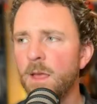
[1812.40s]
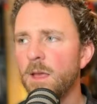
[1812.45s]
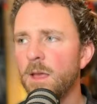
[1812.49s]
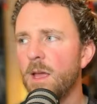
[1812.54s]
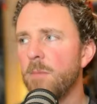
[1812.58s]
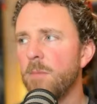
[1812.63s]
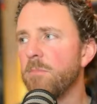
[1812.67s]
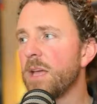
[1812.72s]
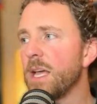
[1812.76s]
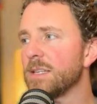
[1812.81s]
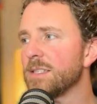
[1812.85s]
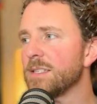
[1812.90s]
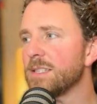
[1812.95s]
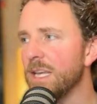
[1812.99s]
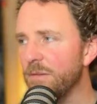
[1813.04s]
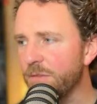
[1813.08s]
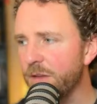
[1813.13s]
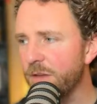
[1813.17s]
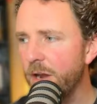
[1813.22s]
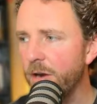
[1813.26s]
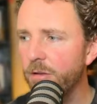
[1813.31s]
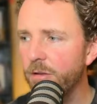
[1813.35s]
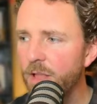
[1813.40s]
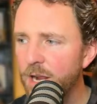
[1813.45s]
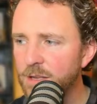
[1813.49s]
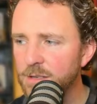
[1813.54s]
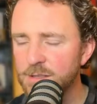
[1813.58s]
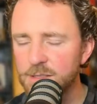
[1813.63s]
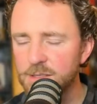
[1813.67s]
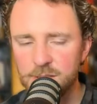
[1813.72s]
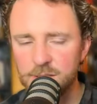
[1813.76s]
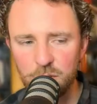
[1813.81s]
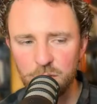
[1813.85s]
Because if Carolina
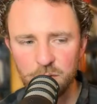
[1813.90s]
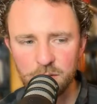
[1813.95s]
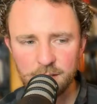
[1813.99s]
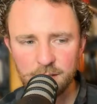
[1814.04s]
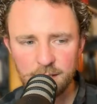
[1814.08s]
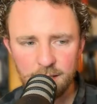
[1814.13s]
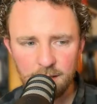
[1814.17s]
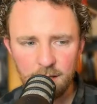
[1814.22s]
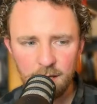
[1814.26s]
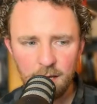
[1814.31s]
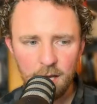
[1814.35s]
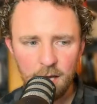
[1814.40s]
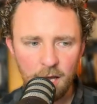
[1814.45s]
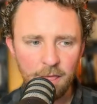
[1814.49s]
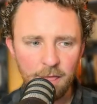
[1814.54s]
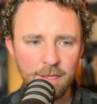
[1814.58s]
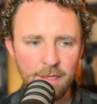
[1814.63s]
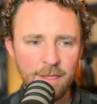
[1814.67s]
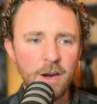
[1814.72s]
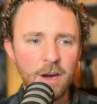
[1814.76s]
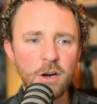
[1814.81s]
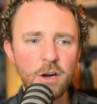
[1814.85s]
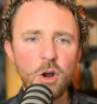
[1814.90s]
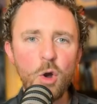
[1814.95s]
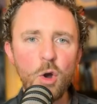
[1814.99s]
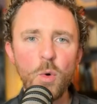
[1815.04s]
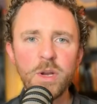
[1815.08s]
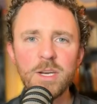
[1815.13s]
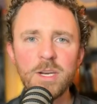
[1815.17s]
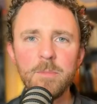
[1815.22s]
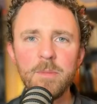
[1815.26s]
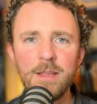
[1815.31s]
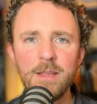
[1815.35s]
is a two seed, they're
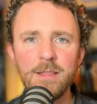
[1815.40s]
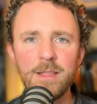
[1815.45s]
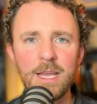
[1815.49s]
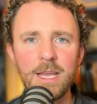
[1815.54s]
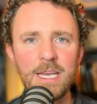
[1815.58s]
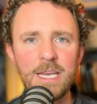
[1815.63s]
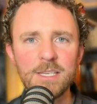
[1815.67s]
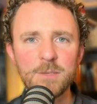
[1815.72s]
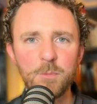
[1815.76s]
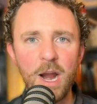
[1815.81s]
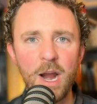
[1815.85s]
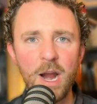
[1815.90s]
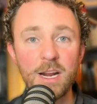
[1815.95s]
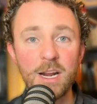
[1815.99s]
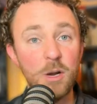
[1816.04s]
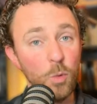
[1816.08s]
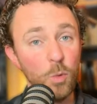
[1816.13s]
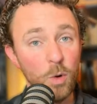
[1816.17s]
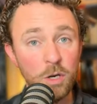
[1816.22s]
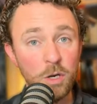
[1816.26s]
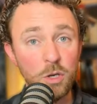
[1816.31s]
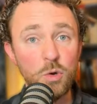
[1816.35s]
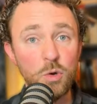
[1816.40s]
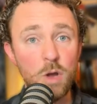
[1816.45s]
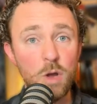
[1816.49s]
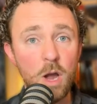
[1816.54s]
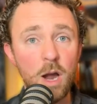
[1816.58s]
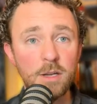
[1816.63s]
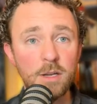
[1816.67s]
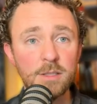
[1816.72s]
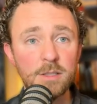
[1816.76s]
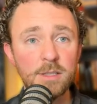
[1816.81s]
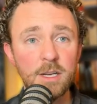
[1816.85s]
going to be in the East bracket where
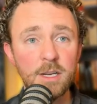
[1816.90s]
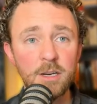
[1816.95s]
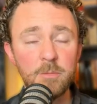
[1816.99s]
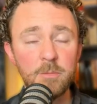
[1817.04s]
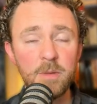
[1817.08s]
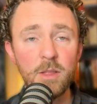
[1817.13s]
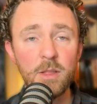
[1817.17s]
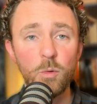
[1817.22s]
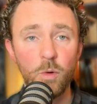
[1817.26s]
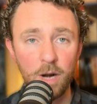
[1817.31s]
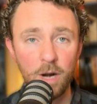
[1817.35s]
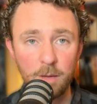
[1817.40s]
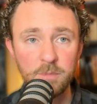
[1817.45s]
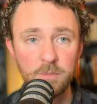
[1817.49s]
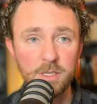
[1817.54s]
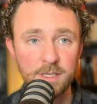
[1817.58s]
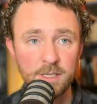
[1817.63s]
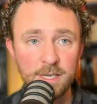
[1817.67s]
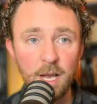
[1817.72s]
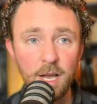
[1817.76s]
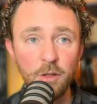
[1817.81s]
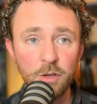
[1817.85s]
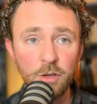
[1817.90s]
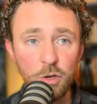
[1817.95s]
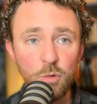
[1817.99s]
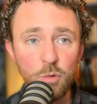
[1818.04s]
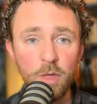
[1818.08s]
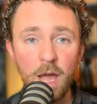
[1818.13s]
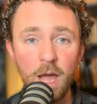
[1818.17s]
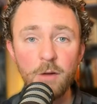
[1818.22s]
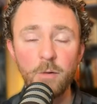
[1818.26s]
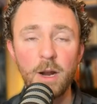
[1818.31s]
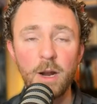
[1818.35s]
UConn is going to be the one. I'm just telling you
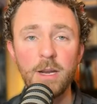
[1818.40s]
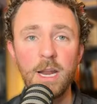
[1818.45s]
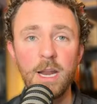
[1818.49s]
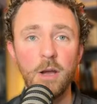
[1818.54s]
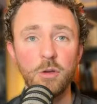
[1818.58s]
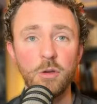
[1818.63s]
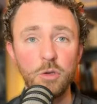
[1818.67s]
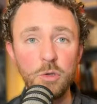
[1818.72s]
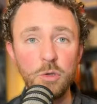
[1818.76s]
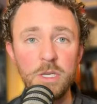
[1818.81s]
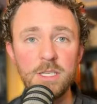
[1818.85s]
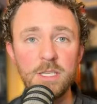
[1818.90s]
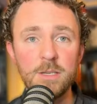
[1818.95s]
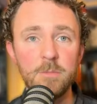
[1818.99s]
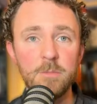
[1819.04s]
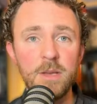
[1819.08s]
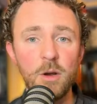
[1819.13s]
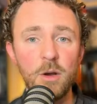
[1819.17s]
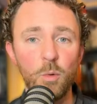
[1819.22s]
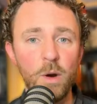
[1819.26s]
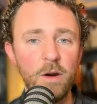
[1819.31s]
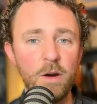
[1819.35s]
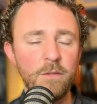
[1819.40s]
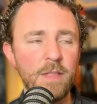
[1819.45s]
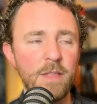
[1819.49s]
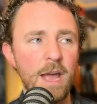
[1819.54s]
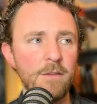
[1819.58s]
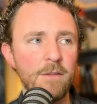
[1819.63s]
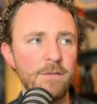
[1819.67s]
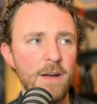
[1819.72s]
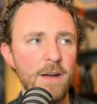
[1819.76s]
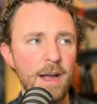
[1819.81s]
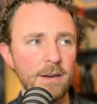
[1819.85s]
that right now. You need to be aware of
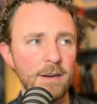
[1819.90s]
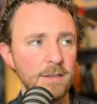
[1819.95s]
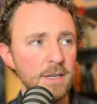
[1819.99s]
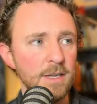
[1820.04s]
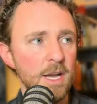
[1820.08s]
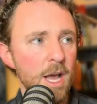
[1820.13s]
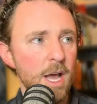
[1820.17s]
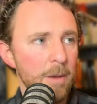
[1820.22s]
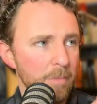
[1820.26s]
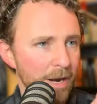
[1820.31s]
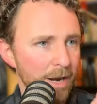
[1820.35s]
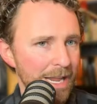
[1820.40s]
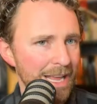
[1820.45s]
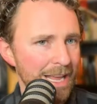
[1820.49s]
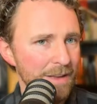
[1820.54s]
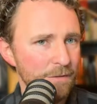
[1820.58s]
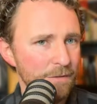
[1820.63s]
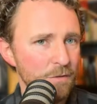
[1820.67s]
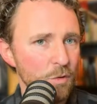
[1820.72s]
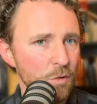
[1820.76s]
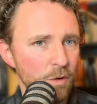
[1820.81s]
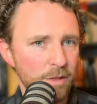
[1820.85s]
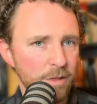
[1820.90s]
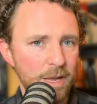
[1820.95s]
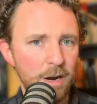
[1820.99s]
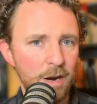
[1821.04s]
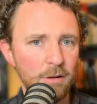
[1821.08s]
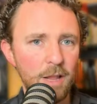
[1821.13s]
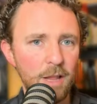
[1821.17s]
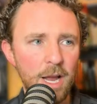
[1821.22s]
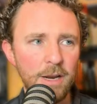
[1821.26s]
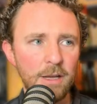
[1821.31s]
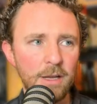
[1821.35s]
that fact. But if North
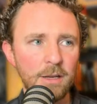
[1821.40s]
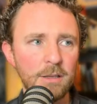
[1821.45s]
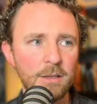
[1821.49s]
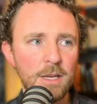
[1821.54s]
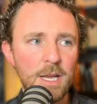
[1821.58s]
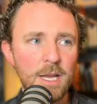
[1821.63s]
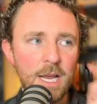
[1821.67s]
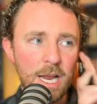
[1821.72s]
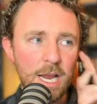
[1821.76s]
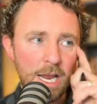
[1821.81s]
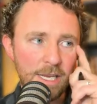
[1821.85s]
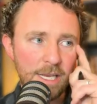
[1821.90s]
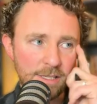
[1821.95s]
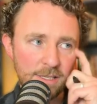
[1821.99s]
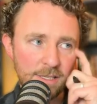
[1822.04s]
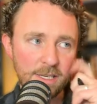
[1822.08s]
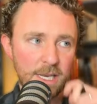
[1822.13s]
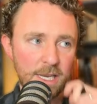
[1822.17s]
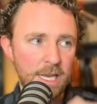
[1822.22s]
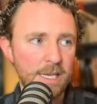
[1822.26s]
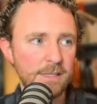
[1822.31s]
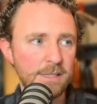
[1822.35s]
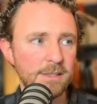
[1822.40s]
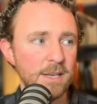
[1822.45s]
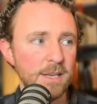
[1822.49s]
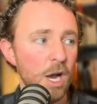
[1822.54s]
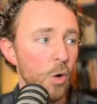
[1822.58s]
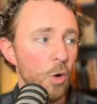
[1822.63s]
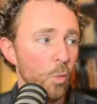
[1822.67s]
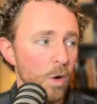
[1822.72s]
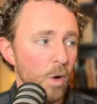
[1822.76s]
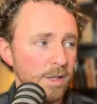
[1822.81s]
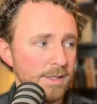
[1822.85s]
Carolina is
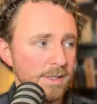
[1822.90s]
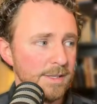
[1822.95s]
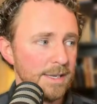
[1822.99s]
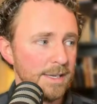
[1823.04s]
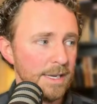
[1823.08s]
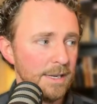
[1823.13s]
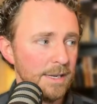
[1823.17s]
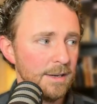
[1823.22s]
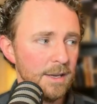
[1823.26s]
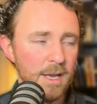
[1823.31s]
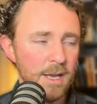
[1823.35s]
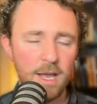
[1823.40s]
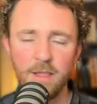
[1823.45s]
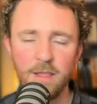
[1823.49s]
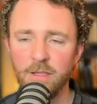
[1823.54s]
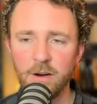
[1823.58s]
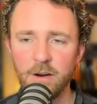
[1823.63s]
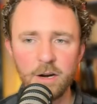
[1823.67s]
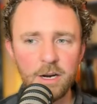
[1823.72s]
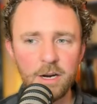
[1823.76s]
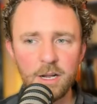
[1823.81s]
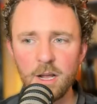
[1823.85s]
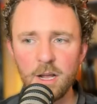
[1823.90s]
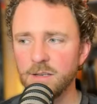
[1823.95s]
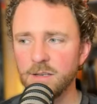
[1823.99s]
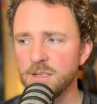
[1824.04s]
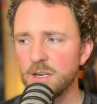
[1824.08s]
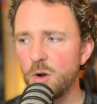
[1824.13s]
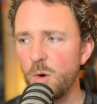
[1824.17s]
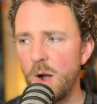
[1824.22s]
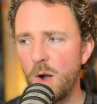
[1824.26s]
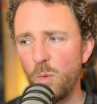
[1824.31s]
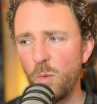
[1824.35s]
a one seed, they're going to get
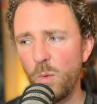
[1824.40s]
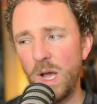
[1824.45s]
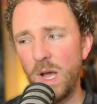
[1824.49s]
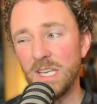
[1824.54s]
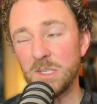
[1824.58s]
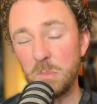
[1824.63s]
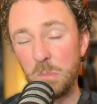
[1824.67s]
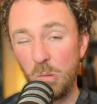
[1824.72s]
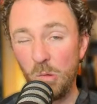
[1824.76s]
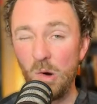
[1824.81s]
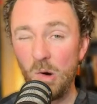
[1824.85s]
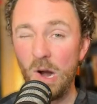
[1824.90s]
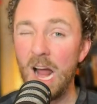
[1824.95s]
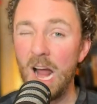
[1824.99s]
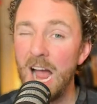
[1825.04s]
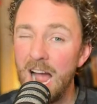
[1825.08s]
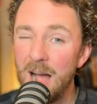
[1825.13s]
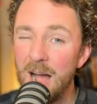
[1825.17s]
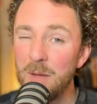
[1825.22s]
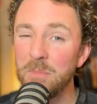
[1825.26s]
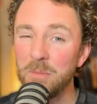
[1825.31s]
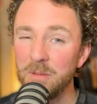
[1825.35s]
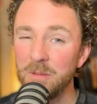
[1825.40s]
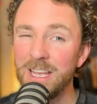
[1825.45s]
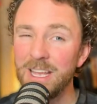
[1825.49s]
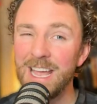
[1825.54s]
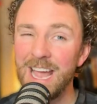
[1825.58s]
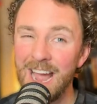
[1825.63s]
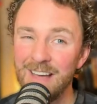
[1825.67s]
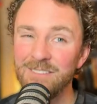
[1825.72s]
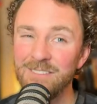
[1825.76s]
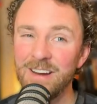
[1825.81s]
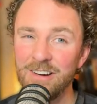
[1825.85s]
to go out West, probably
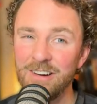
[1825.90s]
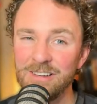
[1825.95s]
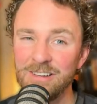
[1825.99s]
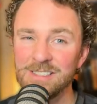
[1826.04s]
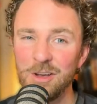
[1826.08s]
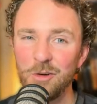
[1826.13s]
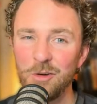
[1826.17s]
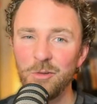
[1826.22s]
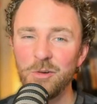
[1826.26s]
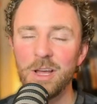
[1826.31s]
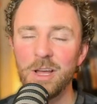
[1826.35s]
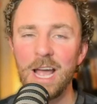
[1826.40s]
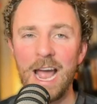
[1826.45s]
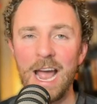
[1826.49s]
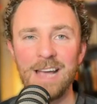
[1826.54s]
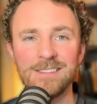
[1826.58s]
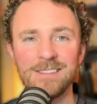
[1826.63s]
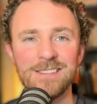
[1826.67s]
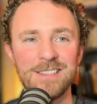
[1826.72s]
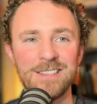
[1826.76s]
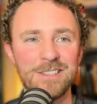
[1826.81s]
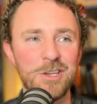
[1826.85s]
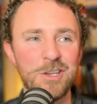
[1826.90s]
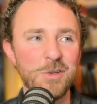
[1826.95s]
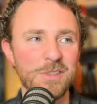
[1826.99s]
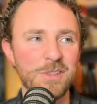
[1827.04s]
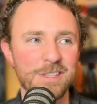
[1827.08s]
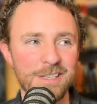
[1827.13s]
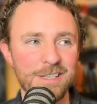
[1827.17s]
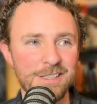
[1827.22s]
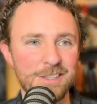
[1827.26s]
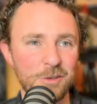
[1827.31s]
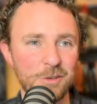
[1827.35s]
have Arizona as the two
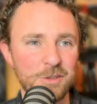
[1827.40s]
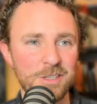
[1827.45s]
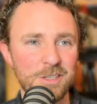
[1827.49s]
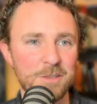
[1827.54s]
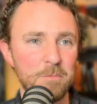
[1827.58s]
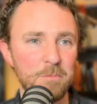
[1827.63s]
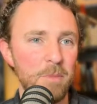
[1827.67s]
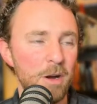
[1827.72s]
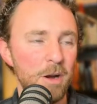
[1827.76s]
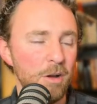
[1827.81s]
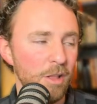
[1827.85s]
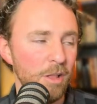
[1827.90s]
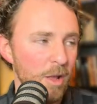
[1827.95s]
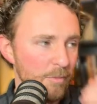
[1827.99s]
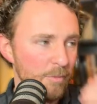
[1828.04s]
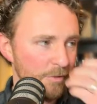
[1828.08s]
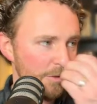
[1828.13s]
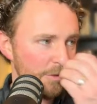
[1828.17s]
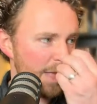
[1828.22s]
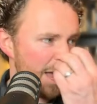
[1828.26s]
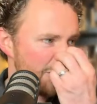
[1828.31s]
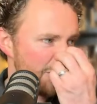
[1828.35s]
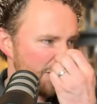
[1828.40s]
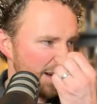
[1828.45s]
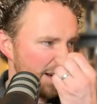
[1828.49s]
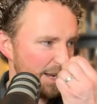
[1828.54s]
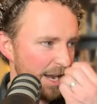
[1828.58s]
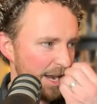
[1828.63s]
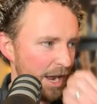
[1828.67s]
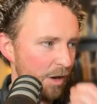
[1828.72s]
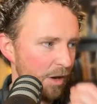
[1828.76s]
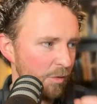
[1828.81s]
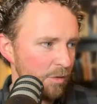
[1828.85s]
seed. So just buckle up for that right
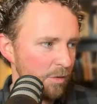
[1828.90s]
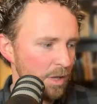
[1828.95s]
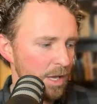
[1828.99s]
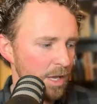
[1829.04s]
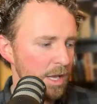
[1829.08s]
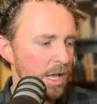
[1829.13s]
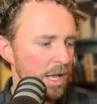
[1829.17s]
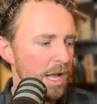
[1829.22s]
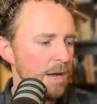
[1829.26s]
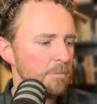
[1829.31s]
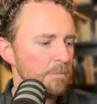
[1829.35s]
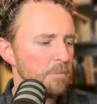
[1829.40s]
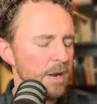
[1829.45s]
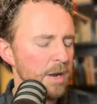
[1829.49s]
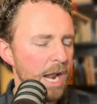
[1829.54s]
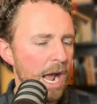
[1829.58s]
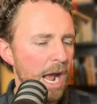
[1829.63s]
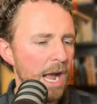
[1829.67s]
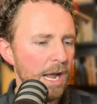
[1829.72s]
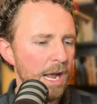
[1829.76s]
now. But I